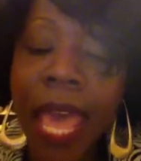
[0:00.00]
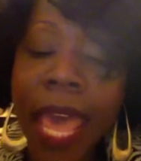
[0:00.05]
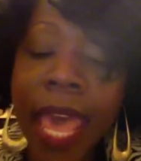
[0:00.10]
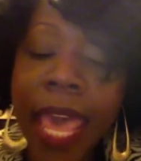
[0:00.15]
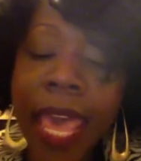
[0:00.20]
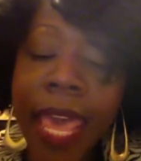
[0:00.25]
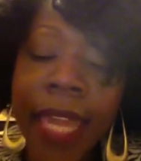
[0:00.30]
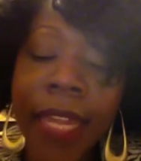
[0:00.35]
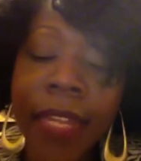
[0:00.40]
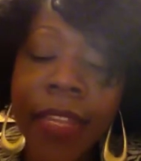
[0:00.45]

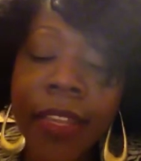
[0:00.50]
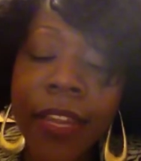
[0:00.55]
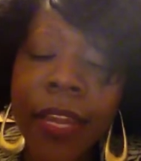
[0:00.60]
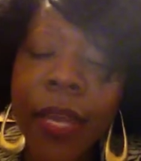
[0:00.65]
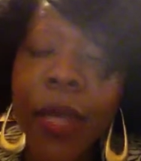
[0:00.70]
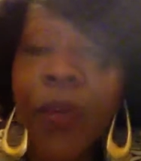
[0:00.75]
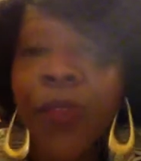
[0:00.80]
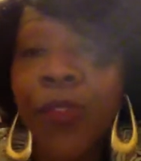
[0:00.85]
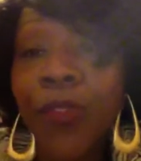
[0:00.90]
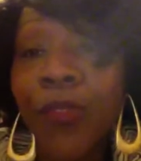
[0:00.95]
And,
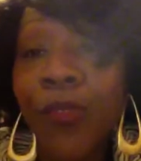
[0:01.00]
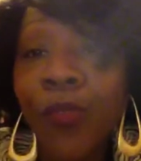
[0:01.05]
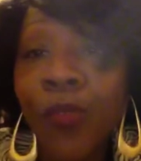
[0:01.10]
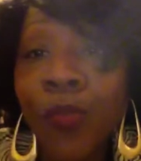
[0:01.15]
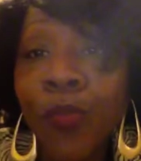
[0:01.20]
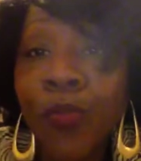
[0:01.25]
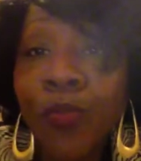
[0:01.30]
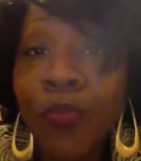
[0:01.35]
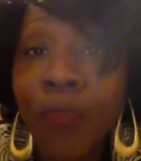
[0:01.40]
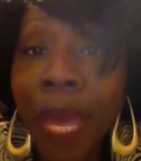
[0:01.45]

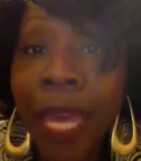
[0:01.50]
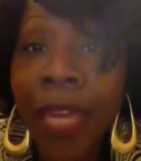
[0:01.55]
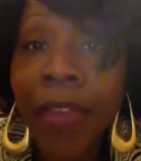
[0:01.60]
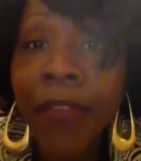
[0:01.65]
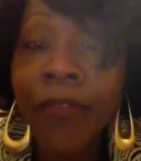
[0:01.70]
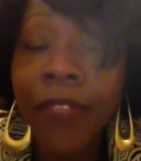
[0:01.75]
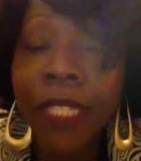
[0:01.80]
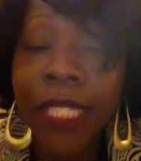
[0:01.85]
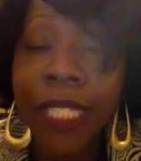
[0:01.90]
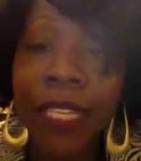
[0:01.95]
you
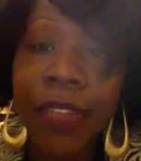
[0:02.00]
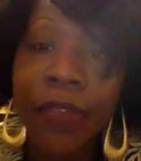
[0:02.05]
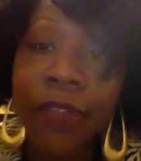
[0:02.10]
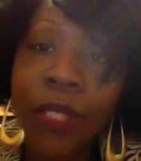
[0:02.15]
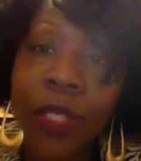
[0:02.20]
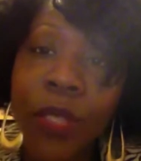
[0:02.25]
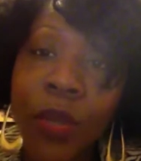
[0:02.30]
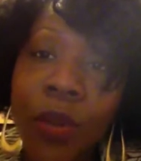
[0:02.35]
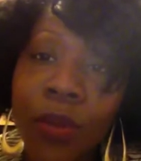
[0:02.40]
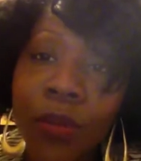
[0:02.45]
may receive
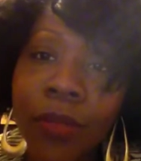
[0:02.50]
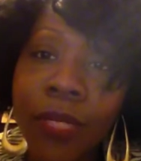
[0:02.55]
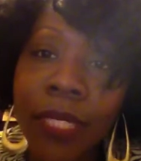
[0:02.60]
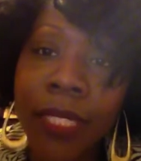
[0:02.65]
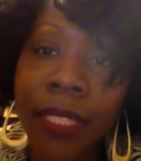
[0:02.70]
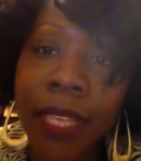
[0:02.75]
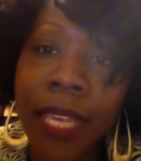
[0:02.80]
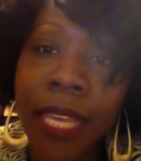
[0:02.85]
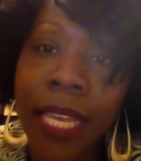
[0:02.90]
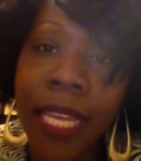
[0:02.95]

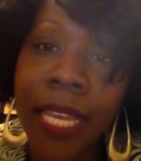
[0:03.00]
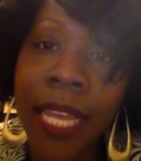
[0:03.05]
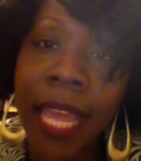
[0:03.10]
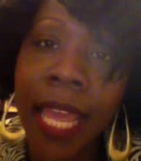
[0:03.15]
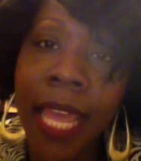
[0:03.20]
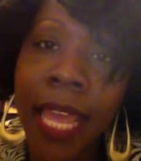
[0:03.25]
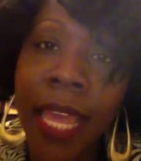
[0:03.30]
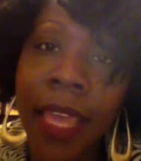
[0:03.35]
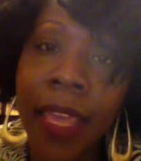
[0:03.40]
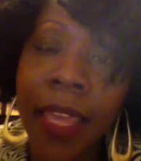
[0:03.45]
results in
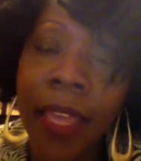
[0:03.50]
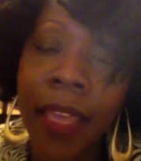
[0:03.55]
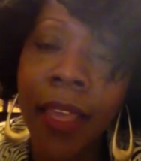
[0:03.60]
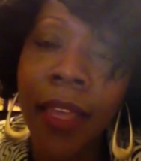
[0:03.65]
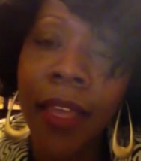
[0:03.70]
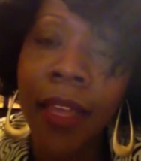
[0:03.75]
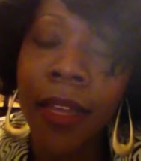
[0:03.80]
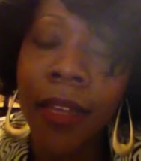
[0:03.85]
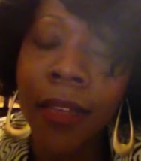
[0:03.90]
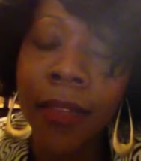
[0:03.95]
in
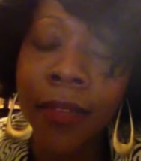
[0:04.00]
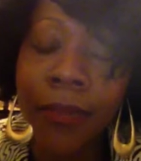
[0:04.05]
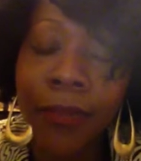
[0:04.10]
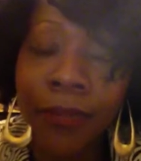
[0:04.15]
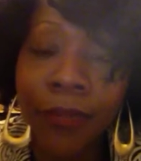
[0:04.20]
a